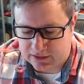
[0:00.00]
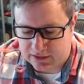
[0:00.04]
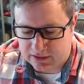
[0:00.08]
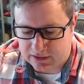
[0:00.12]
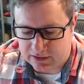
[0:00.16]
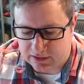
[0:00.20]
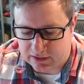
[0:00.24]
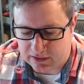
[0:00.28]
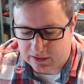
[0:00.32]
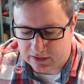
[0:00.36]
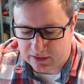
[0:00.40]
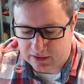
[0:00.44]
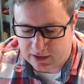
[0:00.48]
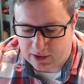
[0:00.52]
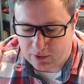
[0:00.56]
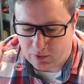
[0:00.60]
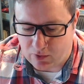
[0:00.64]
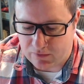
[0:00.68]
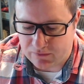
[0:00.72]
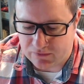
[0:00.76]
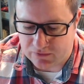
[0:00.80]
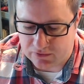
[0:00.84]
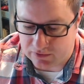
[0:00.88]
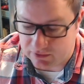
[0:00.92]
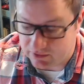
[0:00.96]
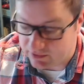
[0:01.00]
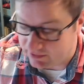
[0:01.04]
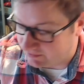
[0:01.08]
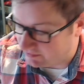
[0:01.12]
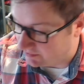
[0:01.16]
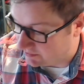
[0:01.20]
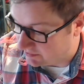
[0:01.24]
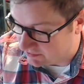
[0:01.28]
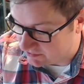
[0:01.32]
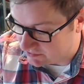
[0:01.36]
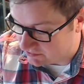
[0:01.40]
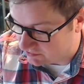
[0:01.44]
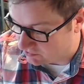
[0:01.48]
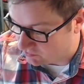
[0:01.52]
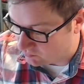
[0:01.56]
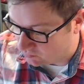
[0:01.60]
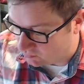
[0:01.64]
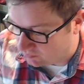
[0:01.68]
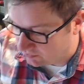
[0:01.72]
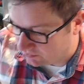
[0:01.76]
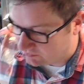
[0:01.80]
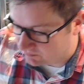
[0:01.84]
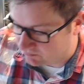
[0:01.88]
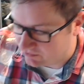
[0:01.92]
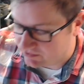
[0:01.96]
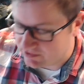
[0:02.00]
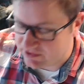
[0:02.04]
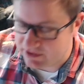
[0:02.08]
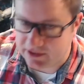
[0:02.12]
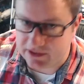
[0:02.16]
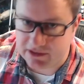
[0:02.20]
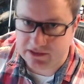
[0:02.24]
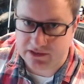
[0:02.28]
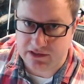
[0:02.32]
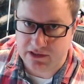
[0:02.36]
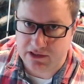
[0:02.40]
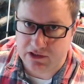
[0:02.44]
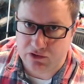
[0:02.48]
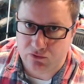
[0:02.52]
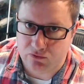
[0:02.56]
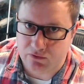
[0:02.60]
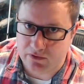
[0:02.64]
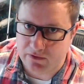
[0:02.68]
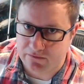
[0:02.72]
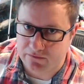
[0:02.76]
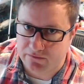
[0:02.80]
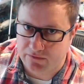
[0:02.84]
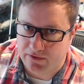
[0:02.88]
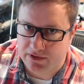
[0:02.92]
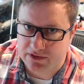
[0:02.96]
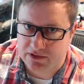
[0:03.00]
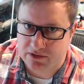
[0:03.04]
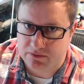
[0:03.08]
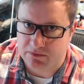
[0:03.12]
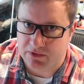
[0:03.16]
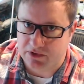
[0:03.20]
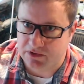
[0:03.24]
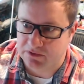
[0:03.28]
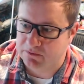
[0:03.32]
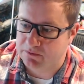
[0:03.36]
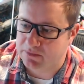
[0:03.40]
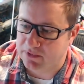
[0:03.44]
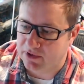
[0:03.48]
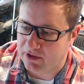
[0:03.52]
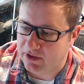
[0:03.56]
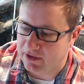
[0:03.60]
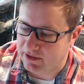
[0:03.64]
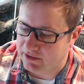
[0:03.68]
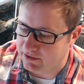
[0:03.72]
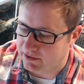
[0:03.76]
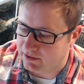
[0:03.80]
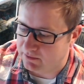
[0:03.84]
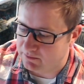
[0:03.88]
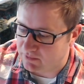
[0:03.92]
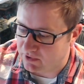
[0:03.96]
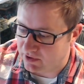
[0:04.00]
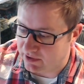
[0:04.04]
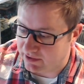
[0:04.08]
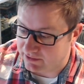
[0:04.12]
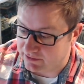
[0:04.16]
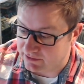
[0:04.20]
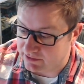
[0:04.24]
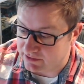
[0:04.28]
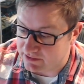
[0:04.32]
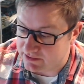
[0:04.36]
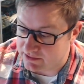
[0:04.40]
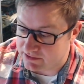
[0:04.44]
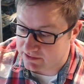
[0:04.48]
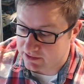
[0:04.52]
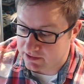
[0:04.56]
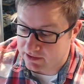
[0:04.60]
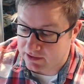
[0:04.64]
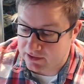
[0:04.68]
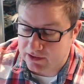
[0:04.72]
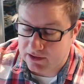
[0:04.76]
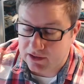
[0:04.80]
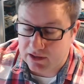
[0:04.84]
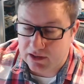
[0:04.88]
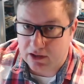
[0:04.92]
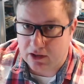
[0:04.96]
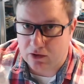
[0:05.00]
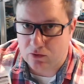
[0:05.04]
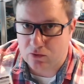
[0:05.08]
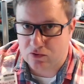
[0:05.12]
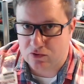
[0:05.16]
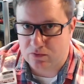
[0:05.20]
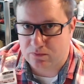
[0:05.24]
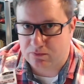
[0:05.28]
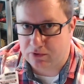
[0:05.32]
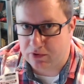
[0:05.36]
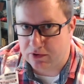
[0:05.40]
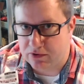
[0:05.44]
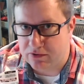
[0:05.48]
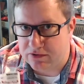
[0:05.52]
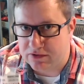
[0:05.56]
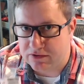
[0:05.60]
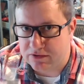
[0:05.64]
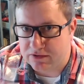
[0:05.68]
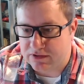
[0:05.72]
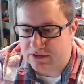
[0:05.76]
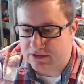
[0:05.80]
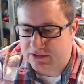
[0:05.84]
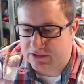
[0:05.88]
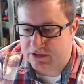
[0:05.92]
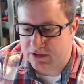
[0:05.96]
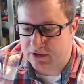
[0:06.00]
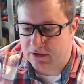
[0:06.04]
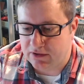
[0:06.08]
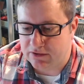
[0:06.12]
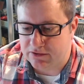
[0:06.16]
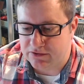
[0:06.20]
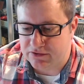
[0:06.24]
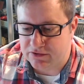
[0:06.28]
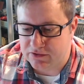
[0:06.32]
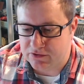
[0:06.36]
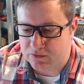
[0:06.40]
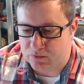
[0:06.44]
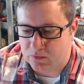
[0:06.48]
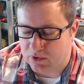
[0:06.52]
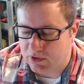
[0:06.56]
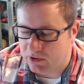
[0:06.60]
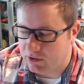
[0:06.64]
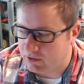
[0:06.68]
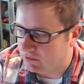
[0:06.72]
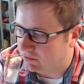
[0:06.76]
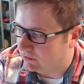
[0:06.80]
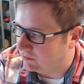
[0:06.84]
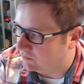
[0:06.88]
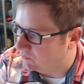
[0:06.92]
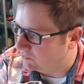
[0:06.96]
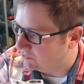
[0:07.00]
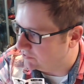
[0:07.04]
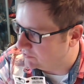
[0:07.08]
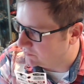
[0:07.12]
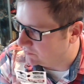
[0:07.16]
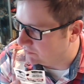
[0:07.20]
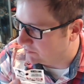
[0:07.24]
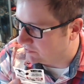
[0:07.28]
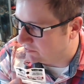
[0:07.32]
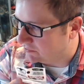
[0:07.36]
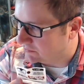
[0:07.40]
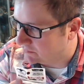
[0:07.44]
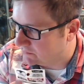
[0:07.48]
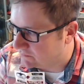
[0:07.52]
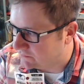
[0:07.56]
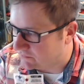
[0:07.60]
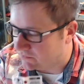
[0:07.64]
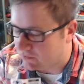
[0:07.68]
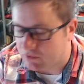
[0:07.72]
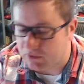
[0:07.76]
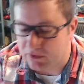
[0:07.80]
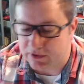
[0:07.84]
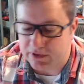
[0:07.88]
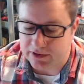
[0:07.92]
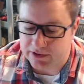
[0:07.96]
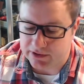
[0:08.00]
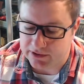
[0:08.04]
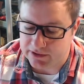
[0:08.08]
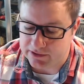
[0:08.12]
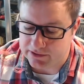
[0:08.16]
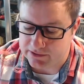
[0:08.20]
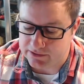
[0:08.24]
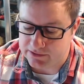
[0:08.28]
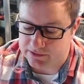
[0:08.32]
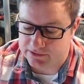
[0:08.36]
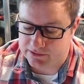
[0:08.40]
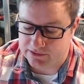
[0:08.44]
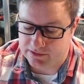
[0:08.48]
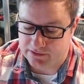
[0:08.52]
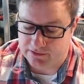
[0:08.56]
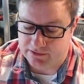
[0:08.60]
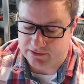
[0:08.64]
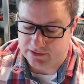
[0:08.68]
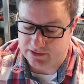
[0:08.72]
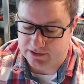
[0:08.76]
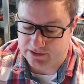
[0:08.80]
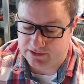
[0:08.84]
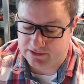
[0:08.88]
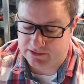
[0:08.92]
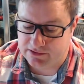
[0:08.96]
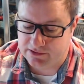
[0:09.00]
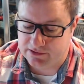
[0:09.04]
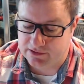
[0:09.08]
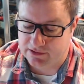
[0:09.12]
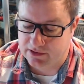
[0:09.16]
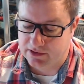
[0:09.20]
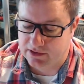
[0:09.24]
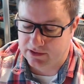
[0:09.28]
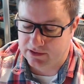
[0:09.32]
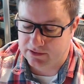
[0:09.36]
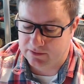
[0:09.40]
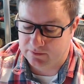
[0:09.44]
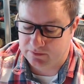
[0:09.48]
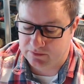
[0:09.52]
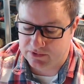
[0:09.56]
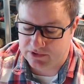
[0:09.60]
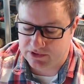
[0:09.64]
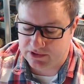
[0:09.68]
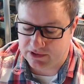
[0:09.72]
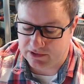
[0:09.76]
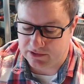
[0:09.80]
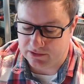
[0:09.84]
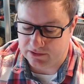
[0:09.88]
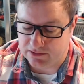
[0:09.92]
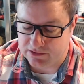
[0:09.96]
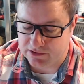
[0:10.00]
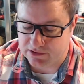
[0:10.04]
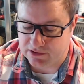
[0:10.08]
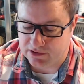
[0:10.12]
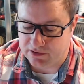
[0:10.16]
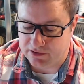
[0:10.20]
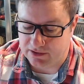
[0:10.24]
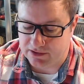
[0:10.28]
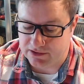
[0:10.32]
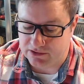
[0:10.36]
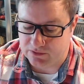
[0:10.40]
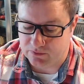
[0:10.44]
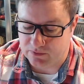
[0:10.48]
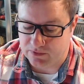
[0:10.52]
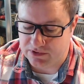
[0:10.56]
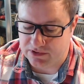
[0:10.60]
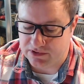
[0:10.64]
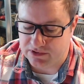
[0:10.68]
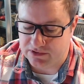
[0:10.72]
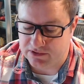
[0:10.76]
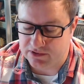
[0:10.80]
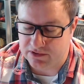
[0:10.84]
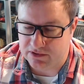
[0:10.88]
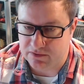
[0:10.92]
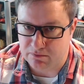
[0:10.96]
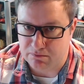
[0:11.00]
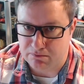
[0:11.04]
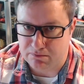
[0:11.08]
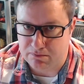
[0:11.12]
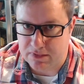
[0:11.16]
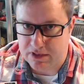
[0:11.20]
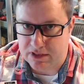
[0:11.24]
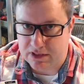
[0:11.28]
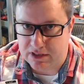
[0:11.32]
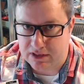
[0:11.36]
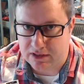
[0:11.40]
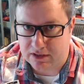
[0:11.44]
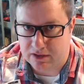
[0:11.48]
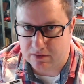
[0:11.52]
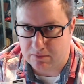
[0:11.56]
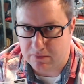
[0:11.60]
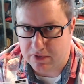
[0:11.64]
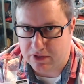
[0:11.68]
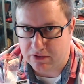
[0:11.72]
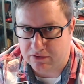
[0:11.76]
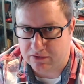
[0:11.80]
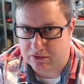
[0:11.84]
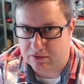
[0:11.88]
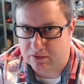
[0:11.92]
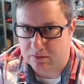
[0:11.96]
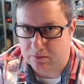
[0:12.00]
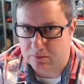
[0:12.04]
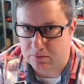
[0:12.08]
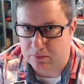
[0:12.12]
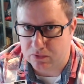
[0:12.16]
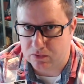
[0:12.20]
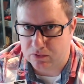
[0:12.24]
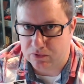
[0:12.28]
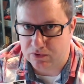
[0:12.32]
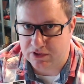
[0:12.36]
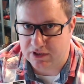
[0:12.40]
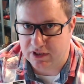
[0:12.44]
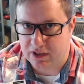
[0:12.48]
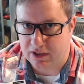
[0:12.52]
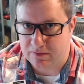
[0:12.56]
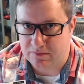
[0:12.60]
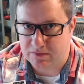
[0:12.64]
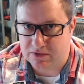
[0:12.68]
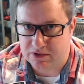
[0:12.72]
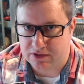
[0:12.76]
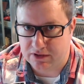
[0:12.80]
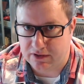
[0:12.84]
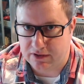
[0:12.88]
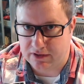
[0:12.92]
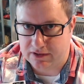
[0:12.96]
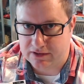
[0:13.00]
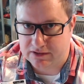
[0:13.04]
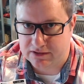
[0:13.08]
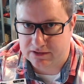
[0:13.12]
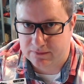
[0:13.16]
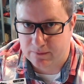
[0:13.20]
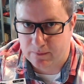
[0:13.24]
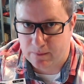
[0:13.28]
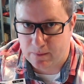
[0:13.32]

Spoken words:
However, I think it's just worth protecting your investment by buying these. Ultra Pro do these cards as well, and what you want to look for is this particular size, which is this mini American board game size.